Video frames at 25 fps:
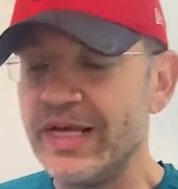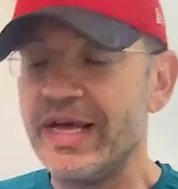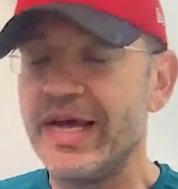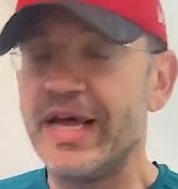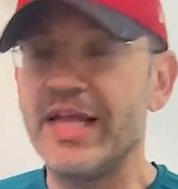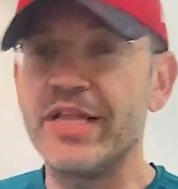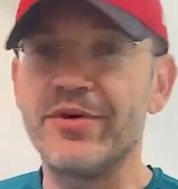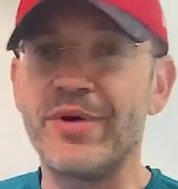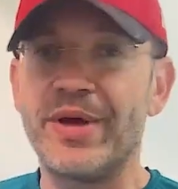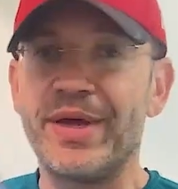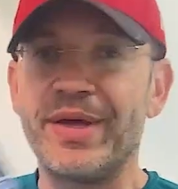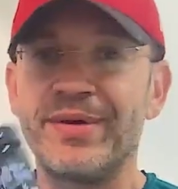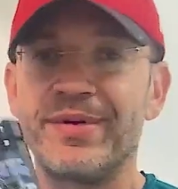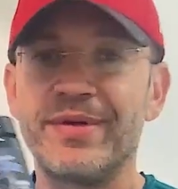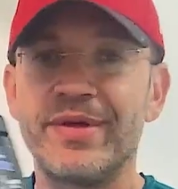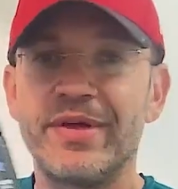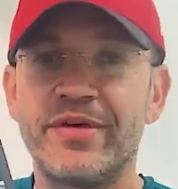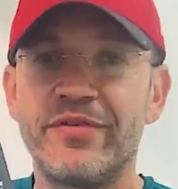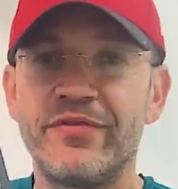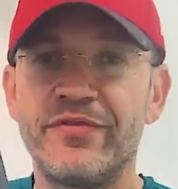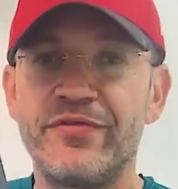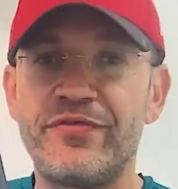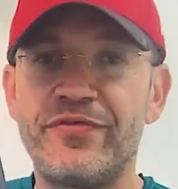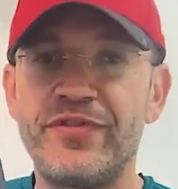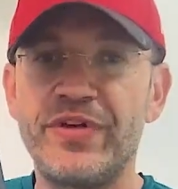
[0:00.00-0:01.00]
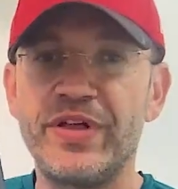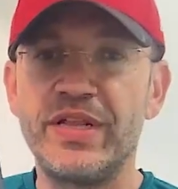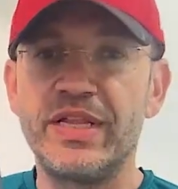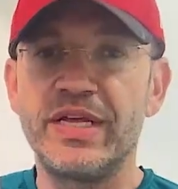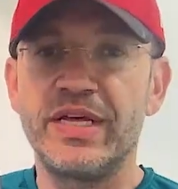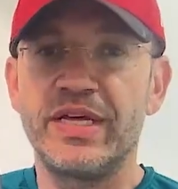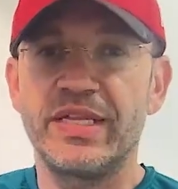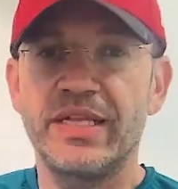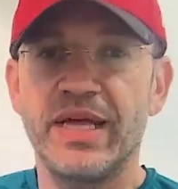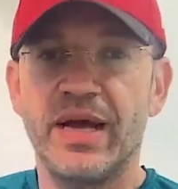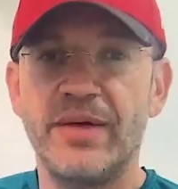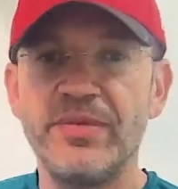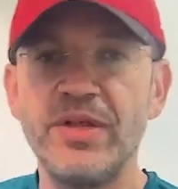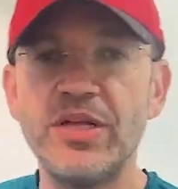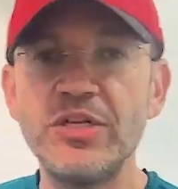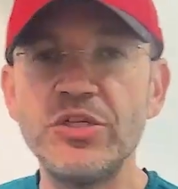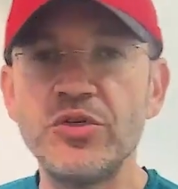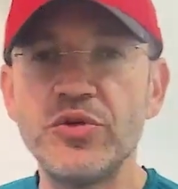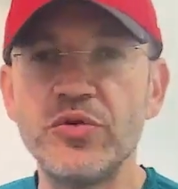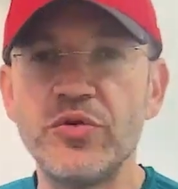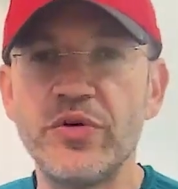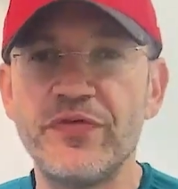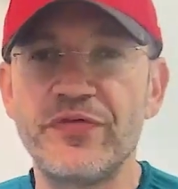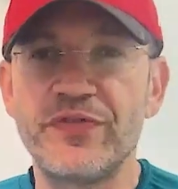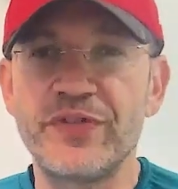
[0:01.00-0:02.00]
Anyway, Villain. I'm not
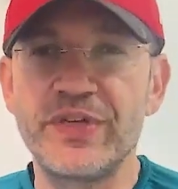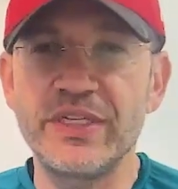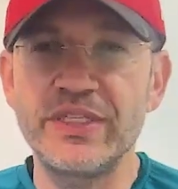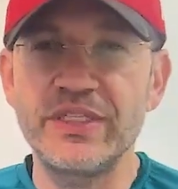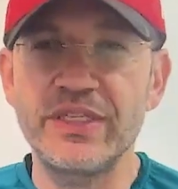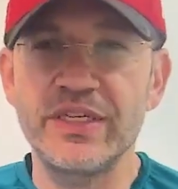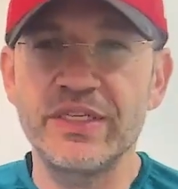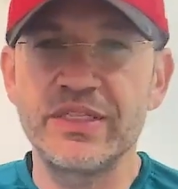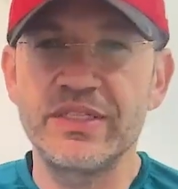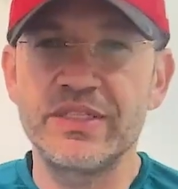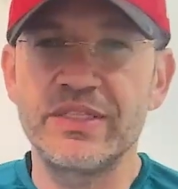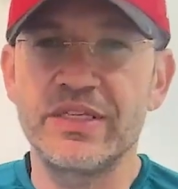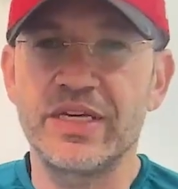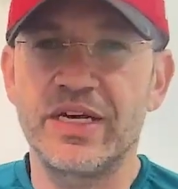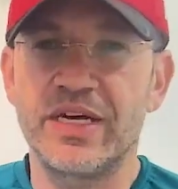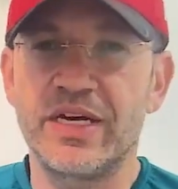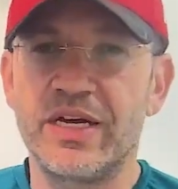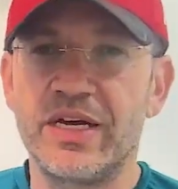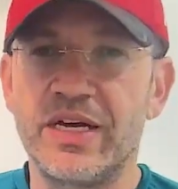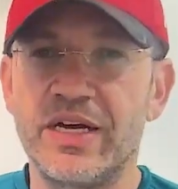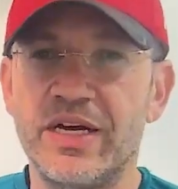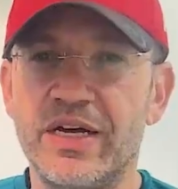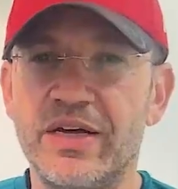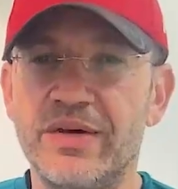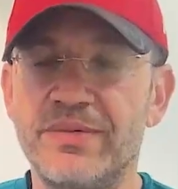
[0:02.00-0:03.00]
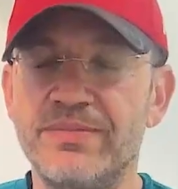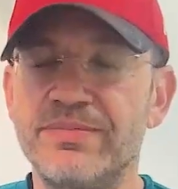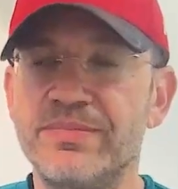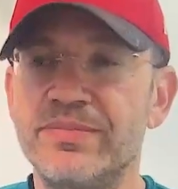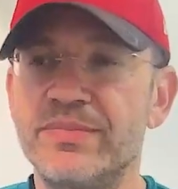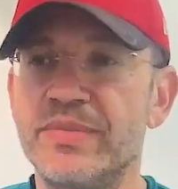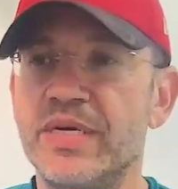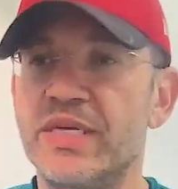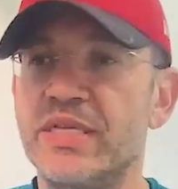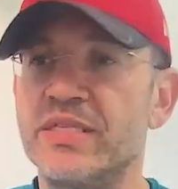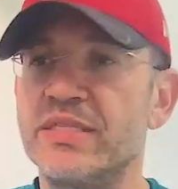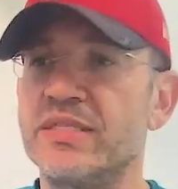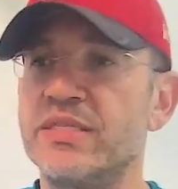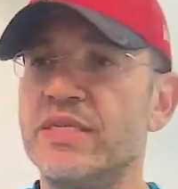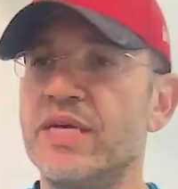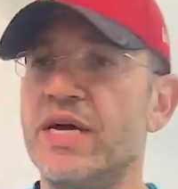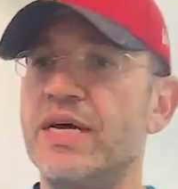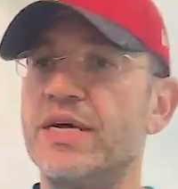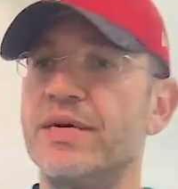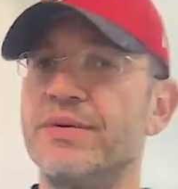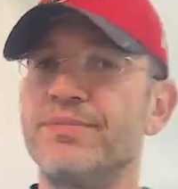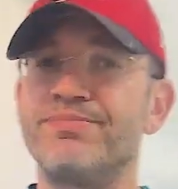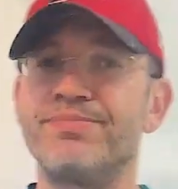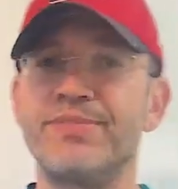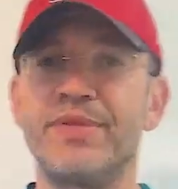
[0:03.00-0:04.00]
sure if this is a
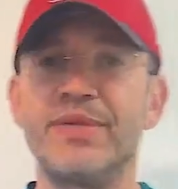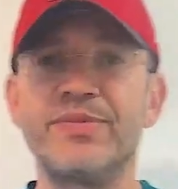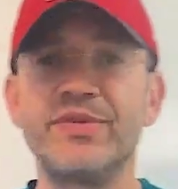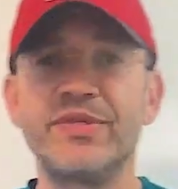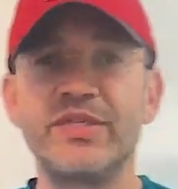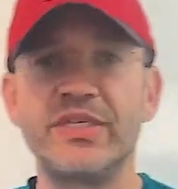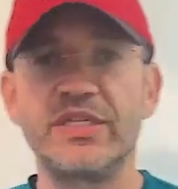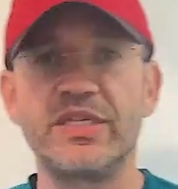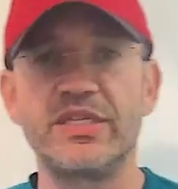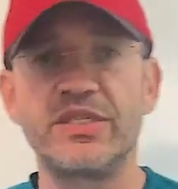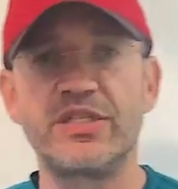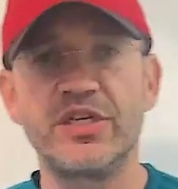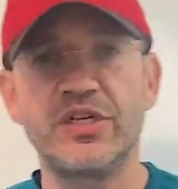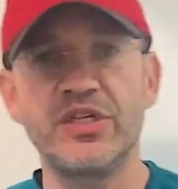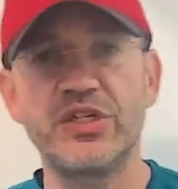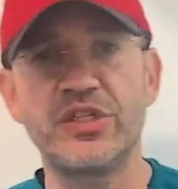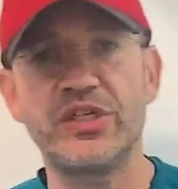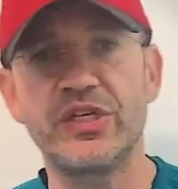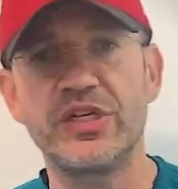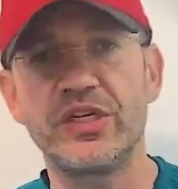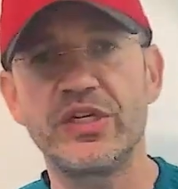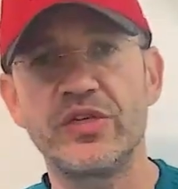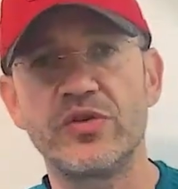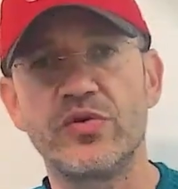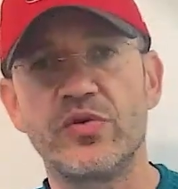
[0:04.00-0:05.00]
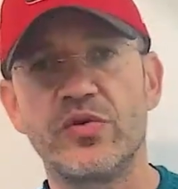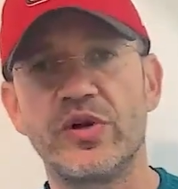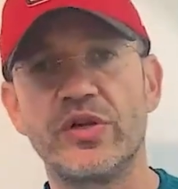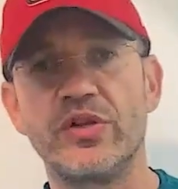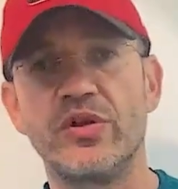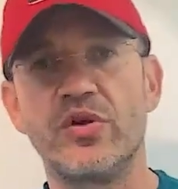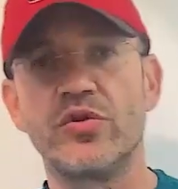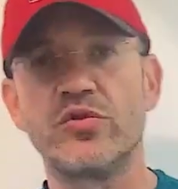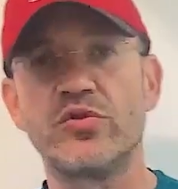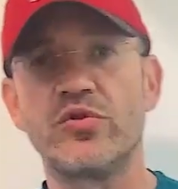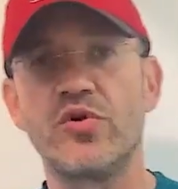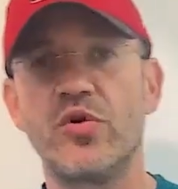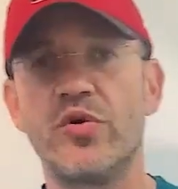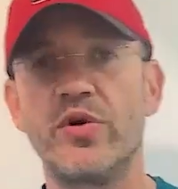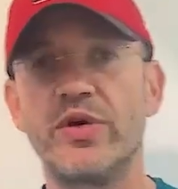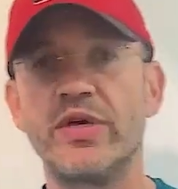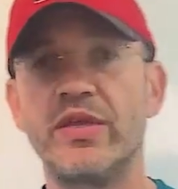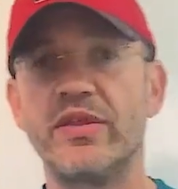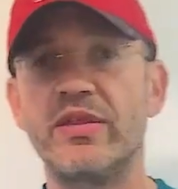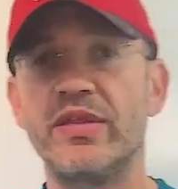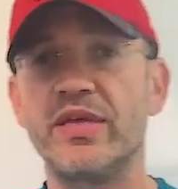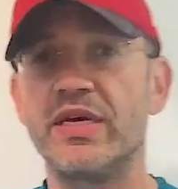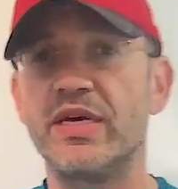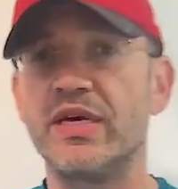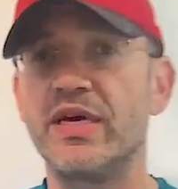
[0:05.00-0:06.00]
limited edition or an ongoing
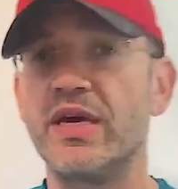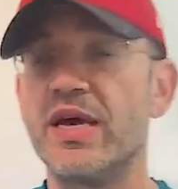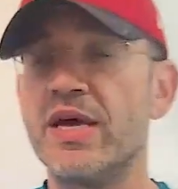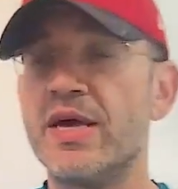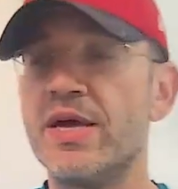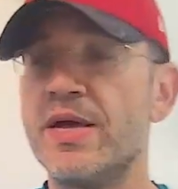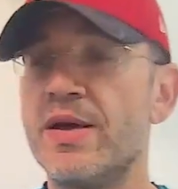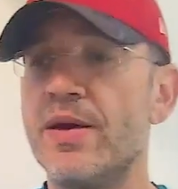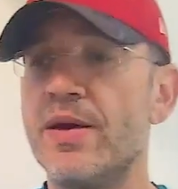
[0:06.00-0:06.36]
thing,